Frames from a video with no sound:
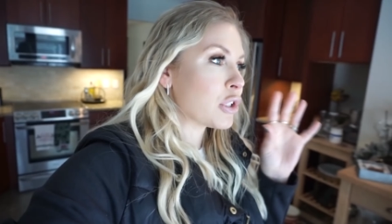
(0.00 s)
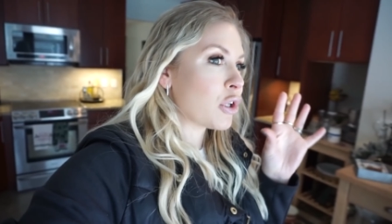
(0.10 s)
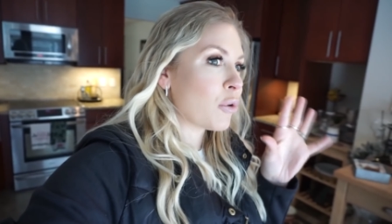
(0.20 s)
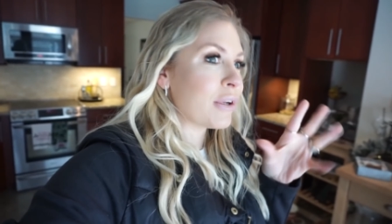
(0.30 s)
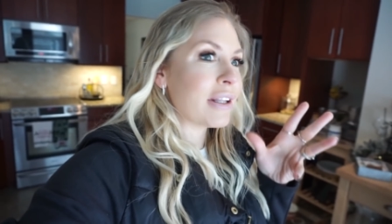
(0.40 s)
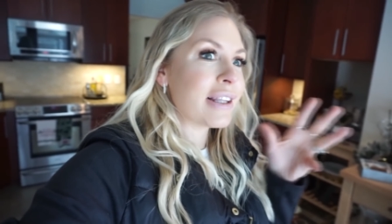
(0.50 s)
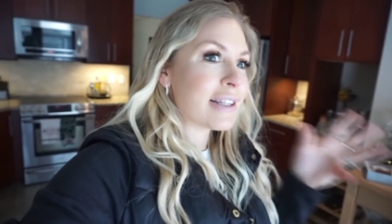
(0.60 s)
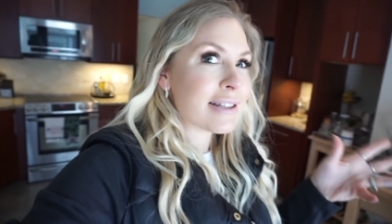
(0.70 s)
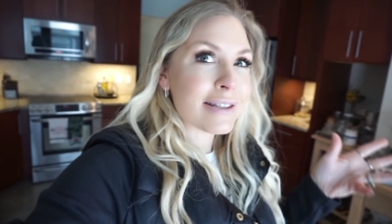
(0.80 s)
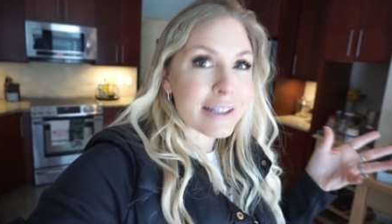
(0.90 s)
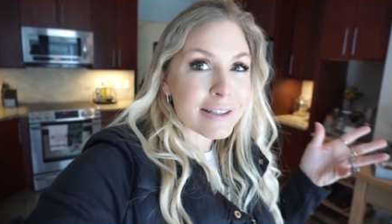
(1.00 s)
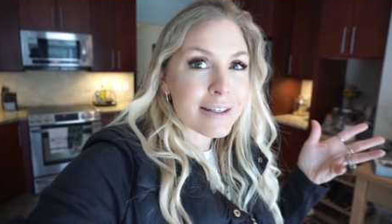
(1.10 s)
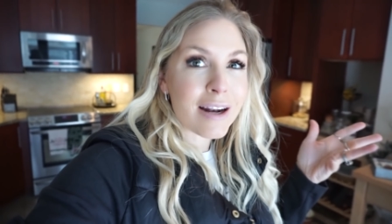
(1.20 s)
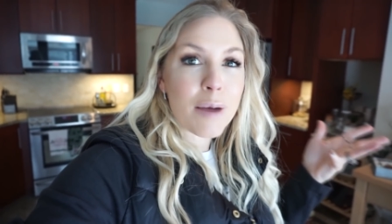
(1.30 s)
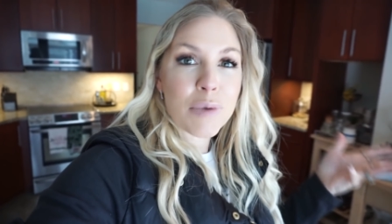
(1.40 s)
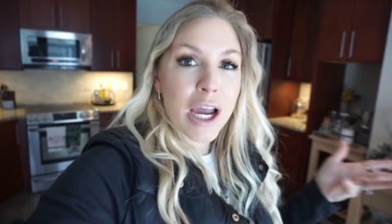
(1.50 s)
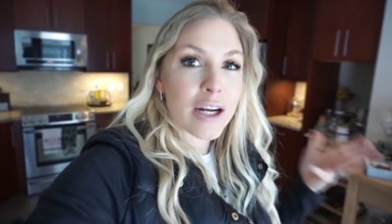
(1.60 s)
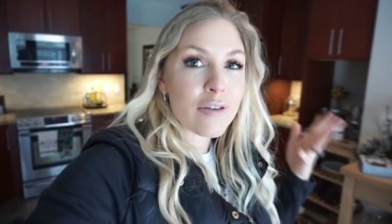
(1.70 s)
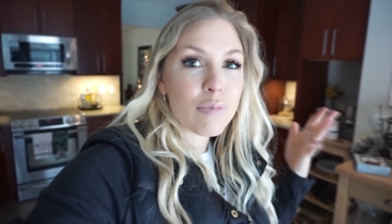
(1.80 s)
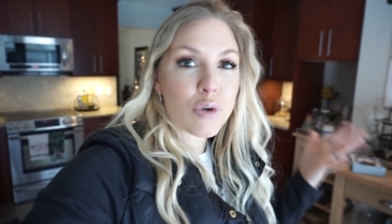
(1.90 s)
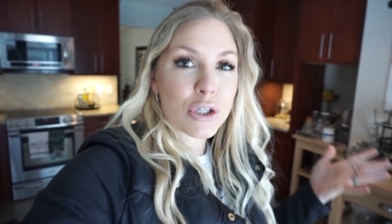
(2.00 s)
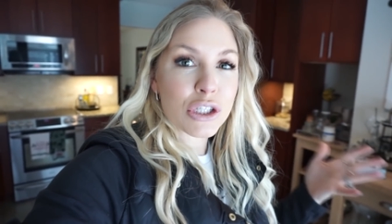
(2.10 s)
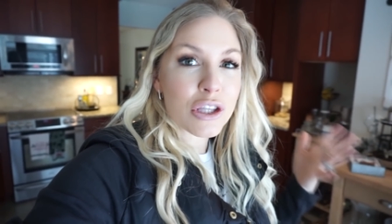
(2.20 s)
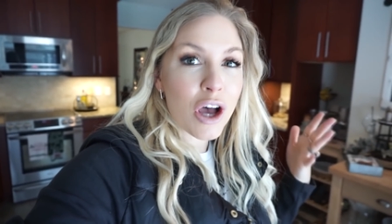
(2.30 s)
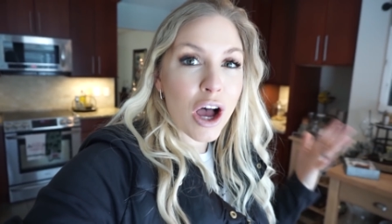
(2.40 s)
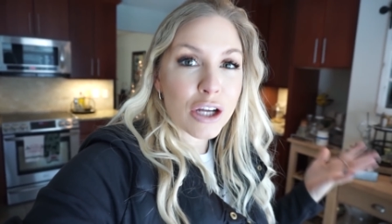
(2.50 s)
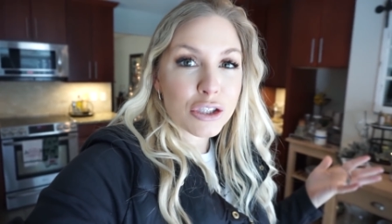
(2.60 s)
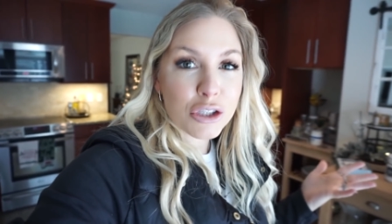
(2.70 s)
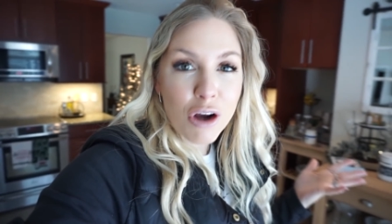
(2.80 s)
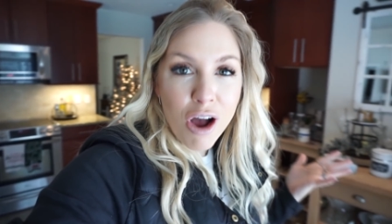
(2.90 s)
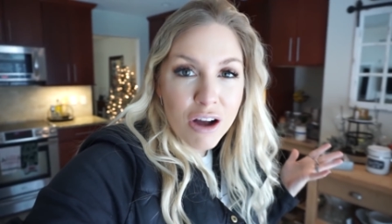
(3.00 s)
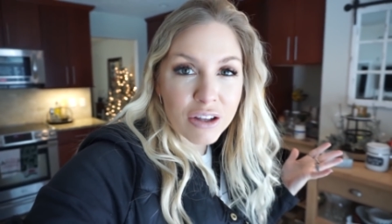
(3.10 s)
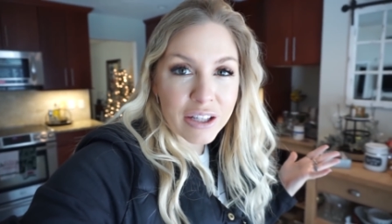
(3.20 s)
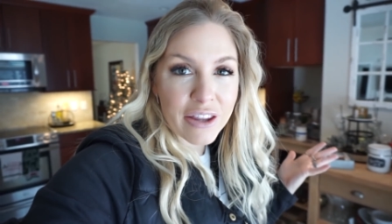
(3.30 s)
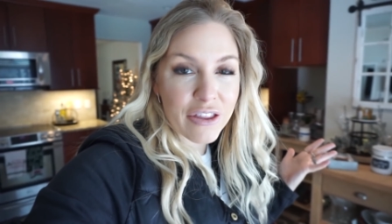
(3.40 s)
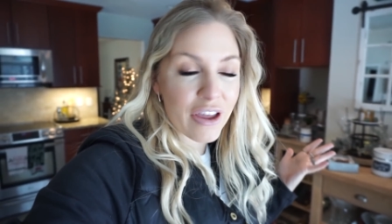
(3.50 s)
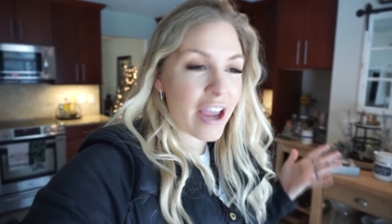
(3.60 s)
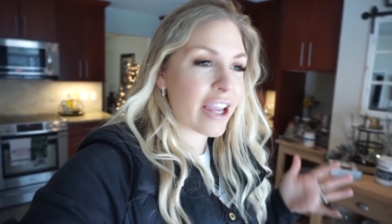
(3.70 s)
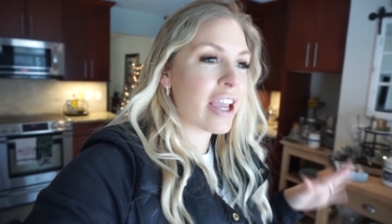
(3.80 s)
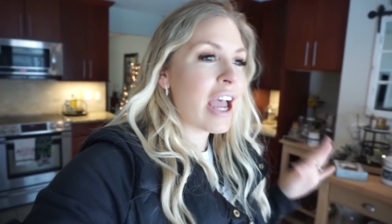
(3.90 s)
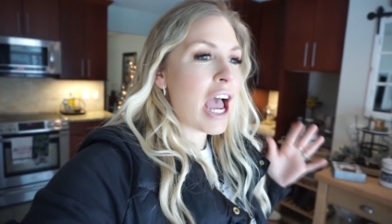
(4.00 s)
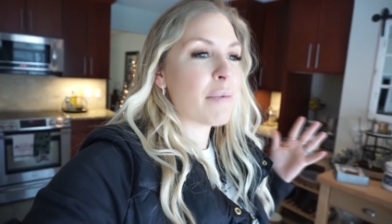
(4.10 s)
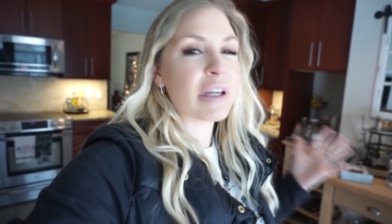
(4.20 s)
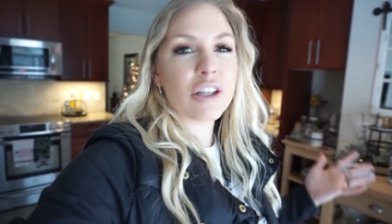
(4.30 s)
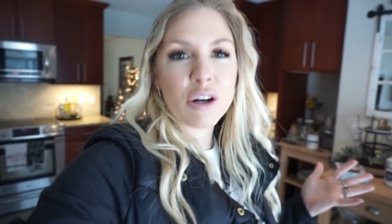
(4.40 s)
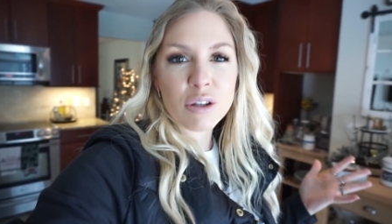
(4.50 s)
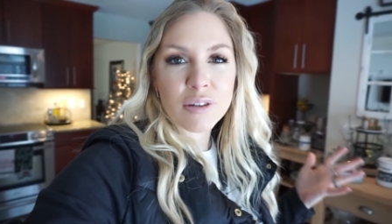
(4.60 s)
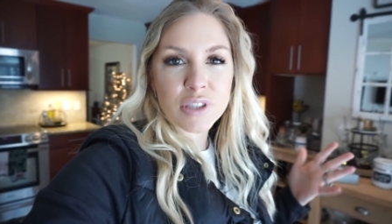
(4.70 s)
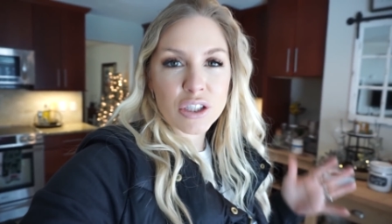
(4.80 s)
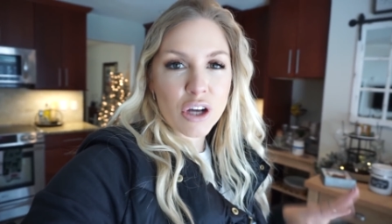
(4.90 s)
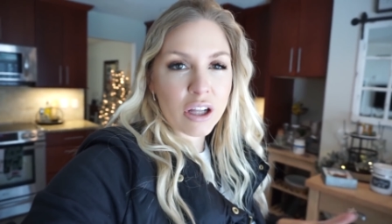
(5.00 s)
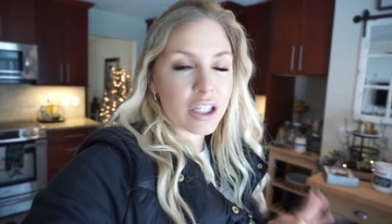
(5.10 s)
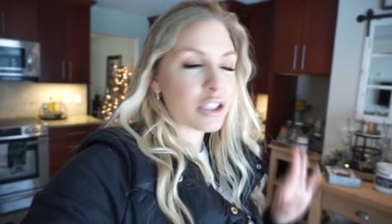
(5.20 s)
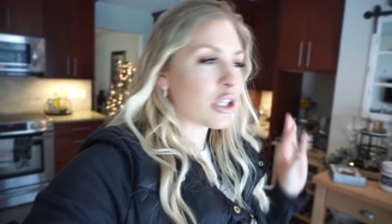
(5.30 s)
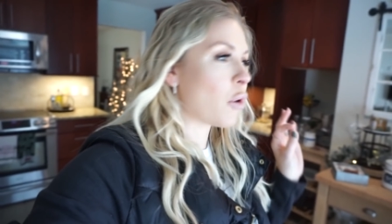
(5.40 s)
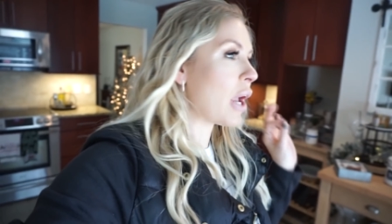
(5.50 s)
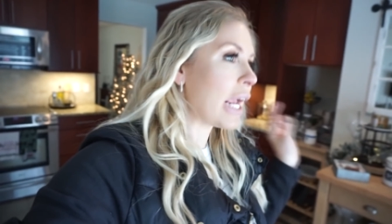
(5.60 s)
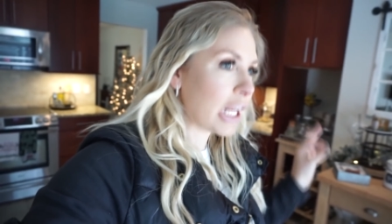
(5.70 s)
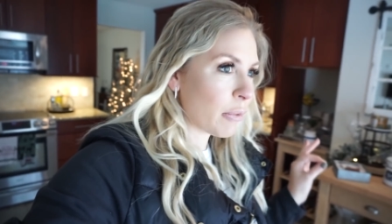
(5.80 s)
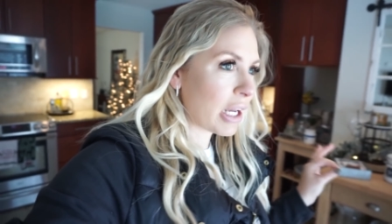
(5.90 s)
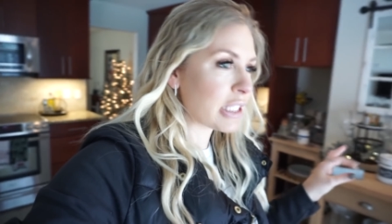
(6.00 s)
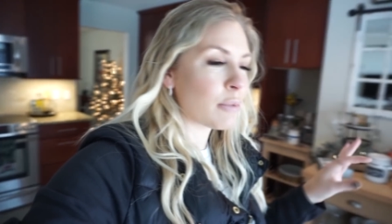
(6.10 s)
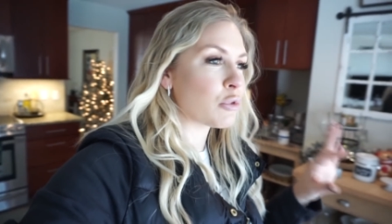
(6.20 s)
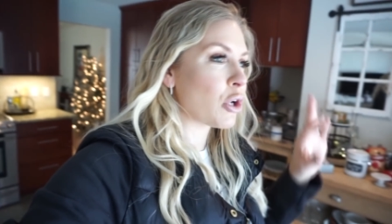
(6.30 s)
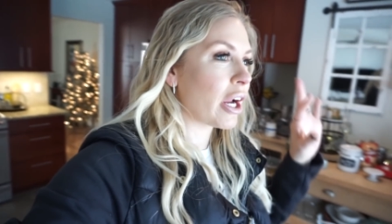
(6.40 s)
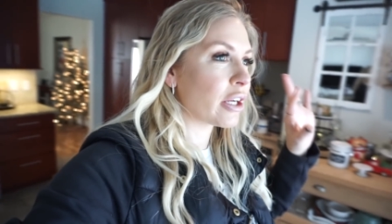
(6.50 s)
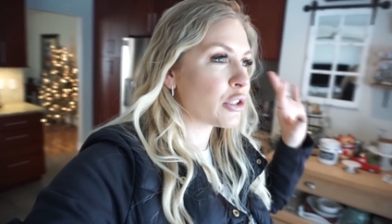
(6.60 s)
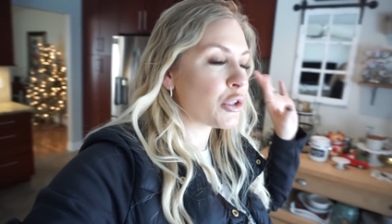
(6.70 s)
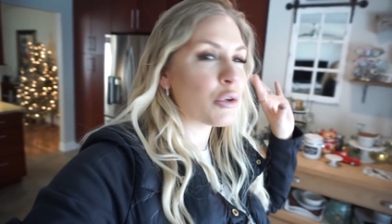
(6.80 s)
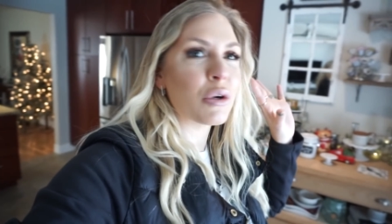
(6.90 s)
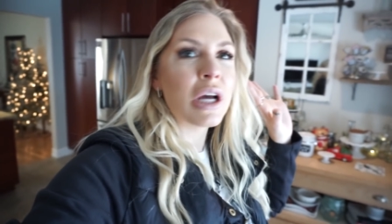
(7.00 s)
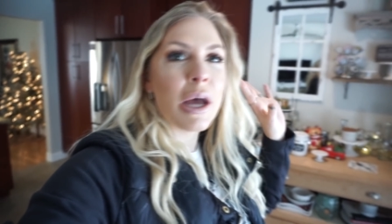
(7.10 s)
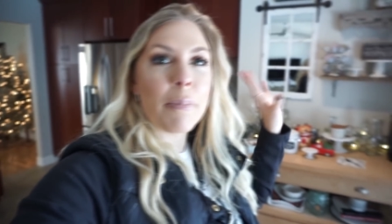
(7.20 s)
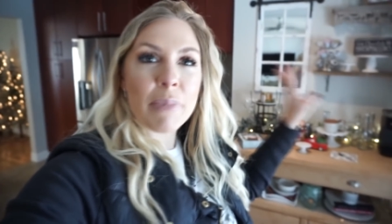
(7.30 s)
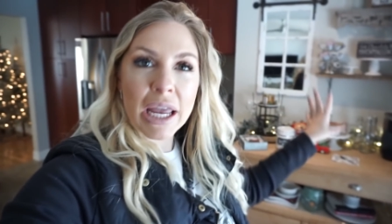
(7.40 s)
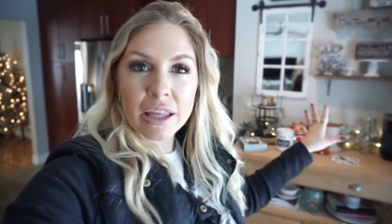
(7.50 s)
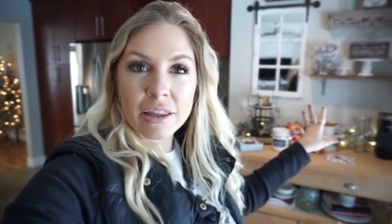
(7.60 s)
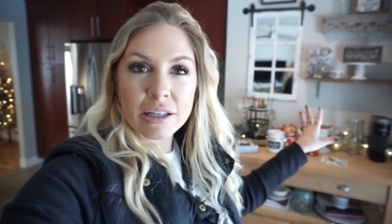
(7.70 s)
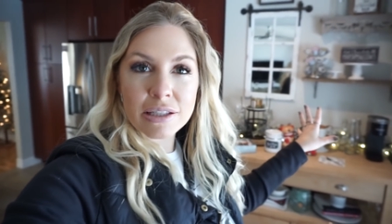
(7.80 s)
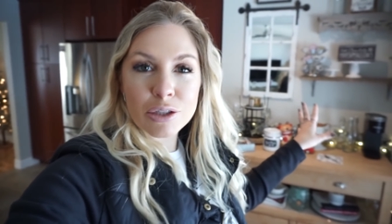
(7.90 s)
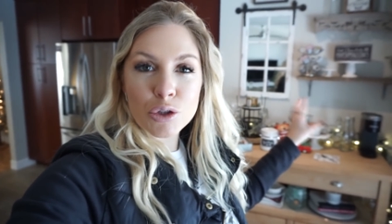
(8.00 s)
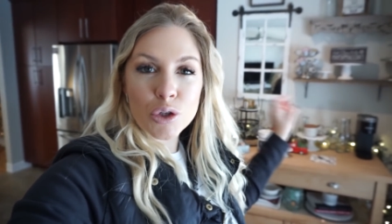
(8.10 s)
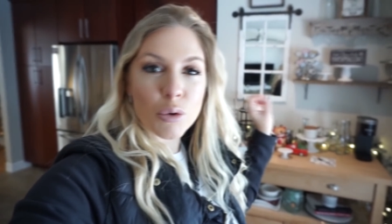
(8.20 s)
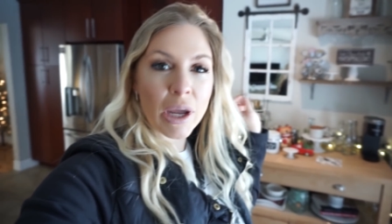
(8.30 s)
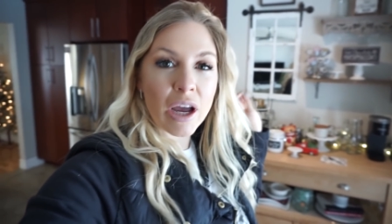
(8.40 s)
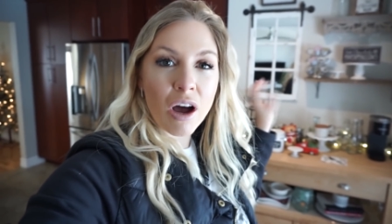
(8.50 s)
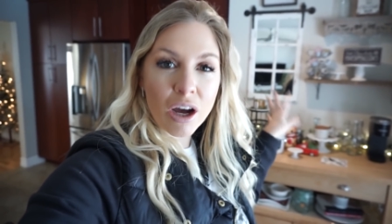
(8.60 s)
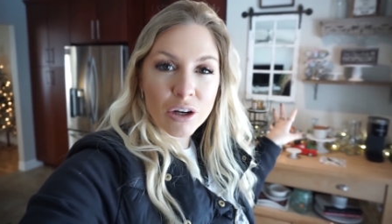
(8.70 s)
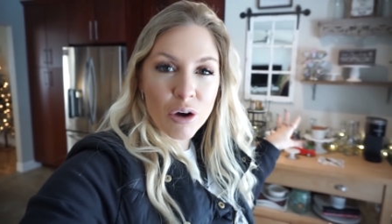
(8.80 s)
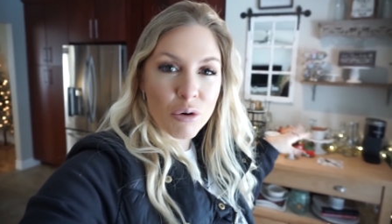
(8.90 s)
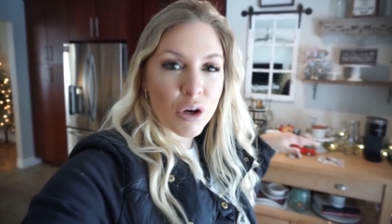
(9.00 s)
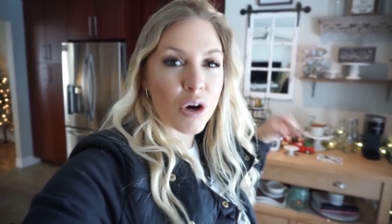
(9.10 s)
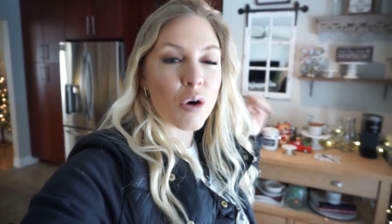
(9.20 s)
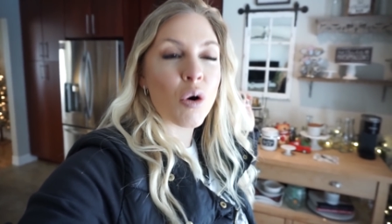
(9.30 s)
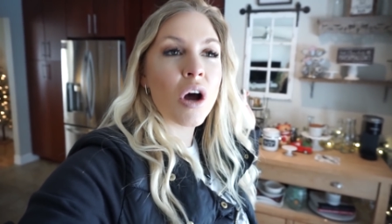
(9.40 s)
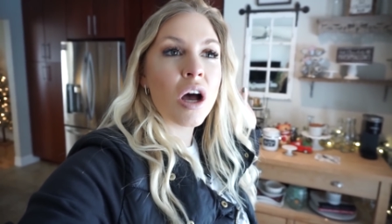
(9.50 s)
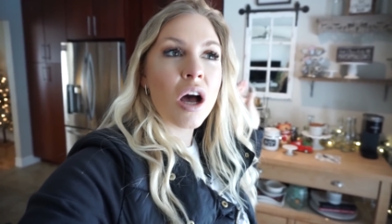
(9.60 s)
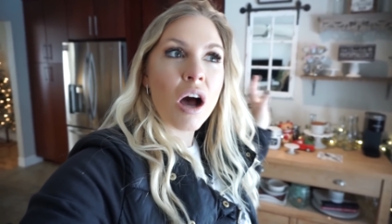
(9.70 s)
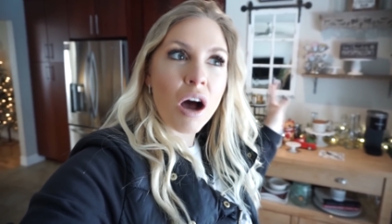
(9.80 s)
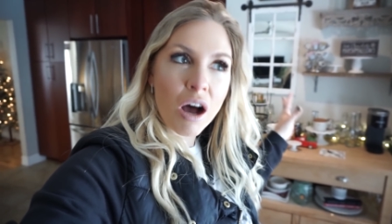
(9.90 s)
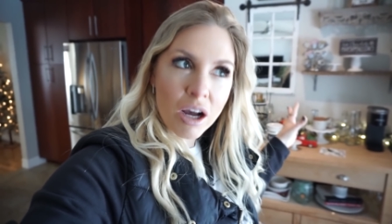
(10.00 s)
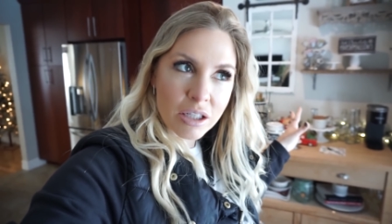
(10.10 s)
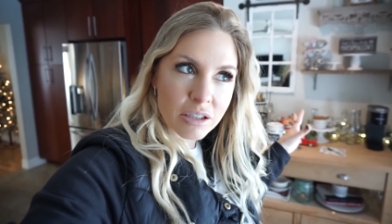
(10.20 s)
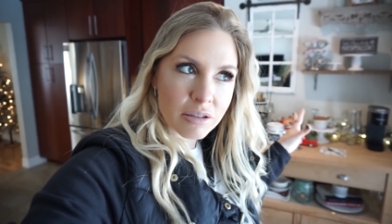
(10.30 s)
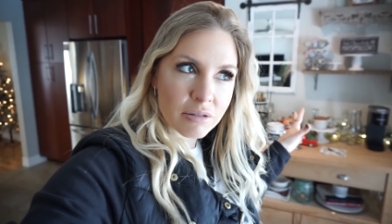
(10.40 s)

So this season, I'm kind of more into the hot chocolate thing. And my daughter loves hot chocolate. So anyways, I'm trying to make this into a hot cocoa hot